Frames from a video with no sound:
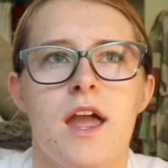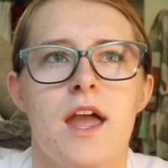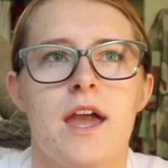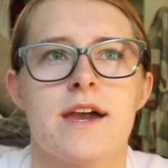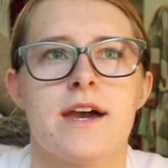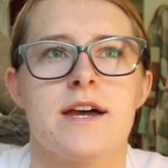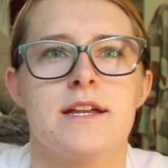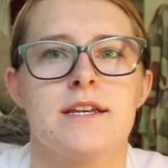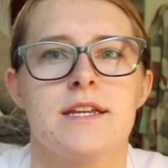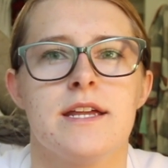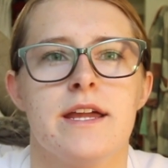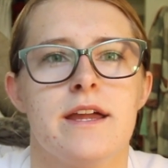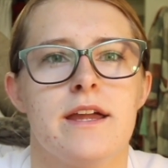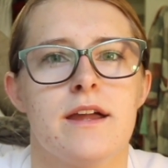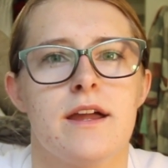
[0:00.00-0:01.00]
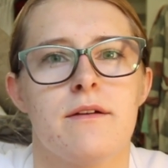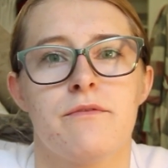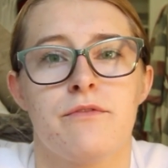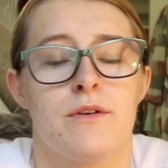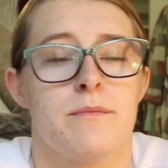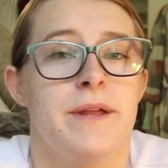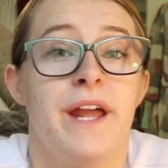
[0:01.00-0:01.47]
And
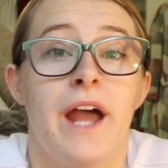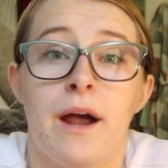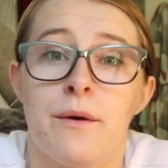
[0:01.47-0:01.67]
for me,